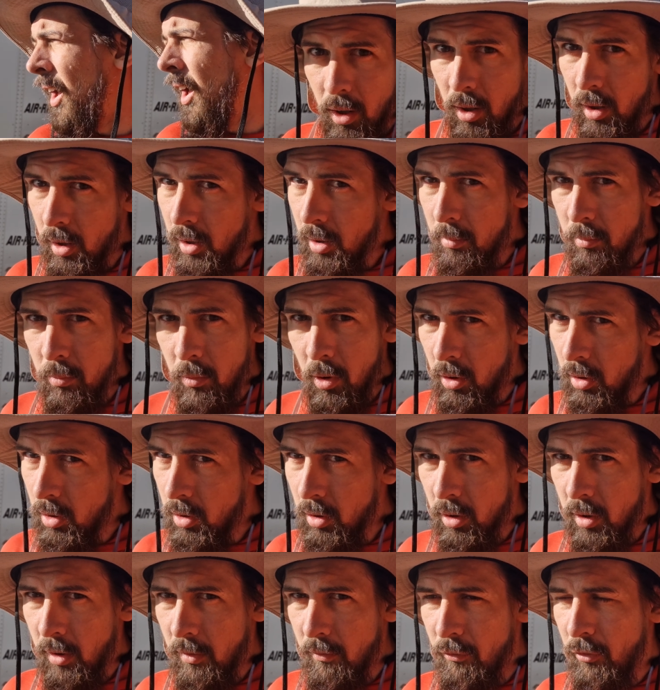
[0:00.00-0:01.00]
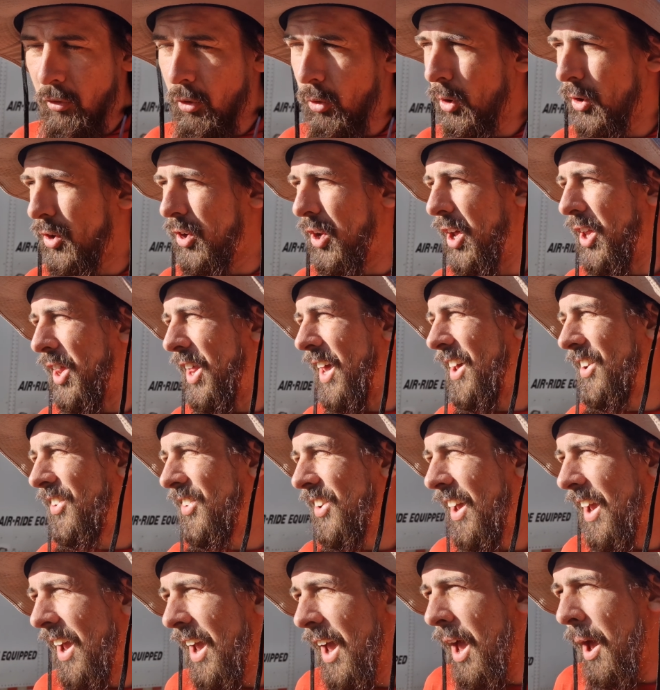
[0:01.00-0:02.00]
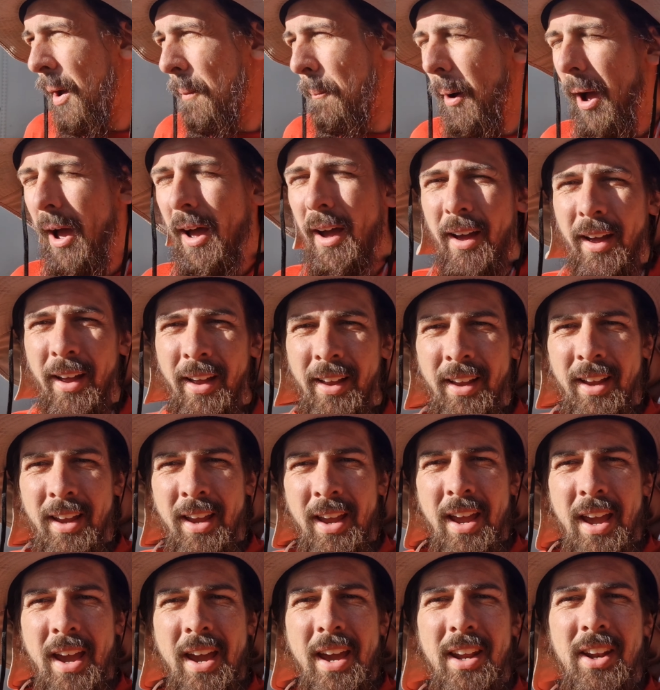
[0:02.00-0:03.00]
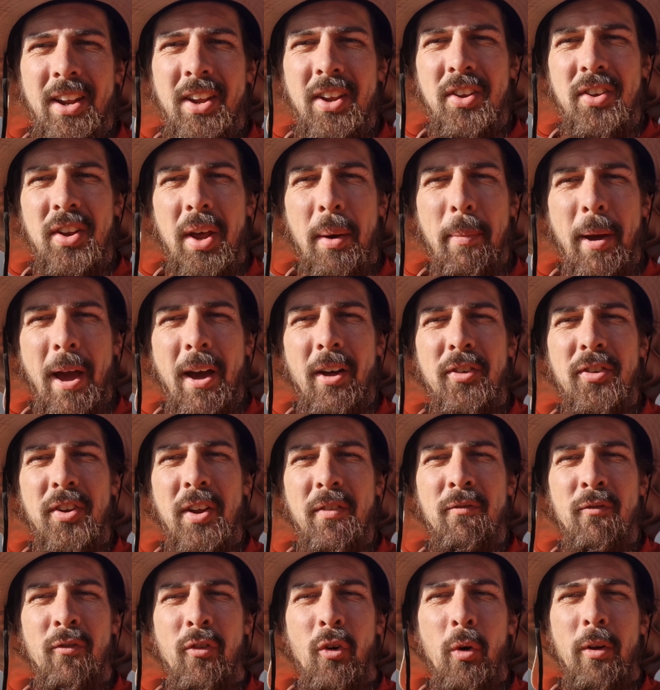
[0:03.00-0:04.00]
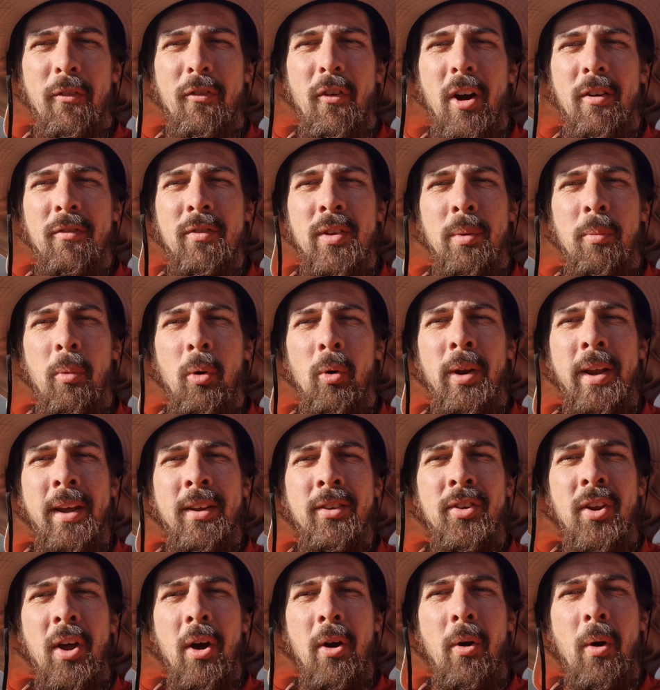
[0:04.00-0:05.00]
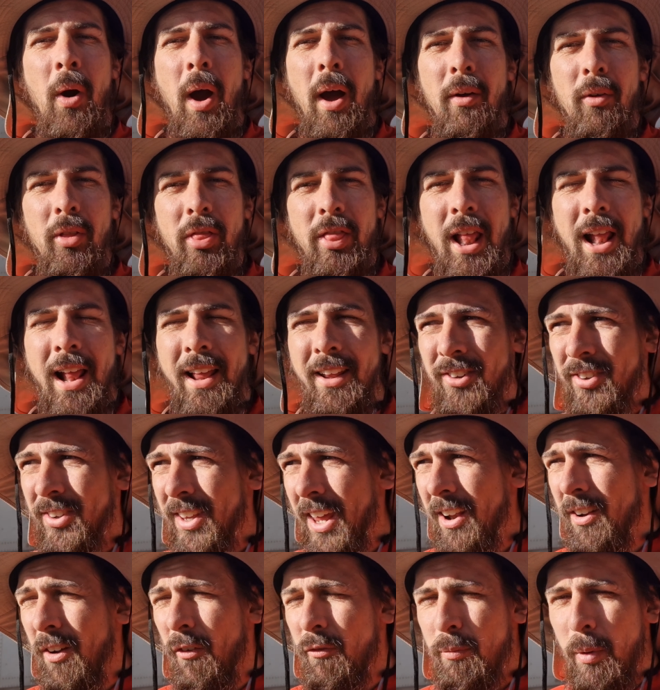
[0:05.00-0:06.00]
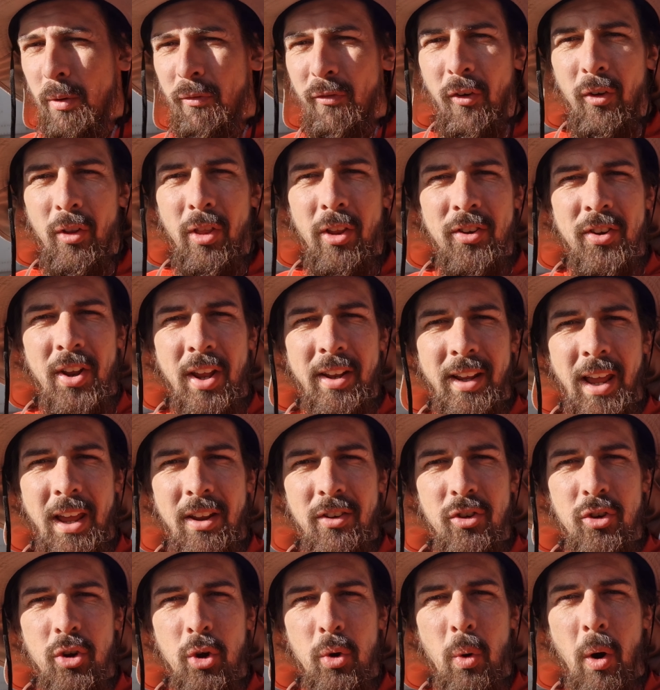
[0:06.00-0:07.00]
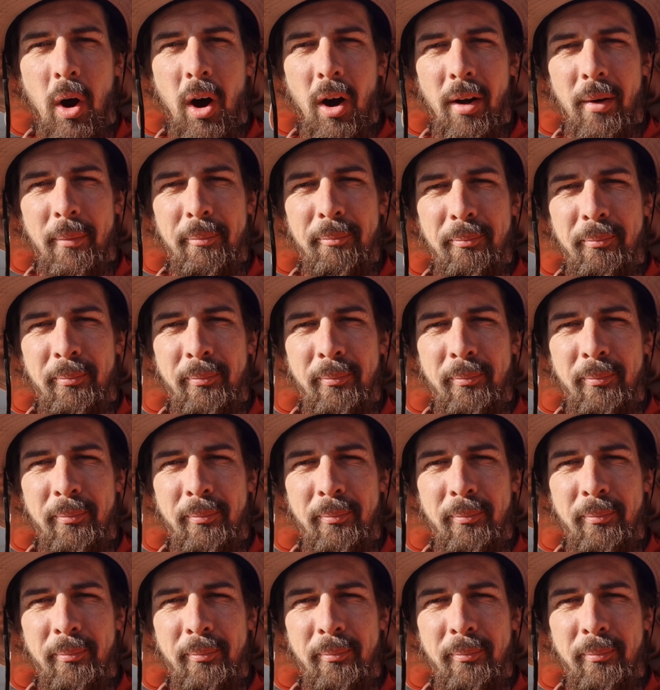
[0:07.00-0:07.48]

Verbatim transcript: I am not looking forward to this, but it is about seven forty-five in the morning, so let's get off before the sun gets too hot.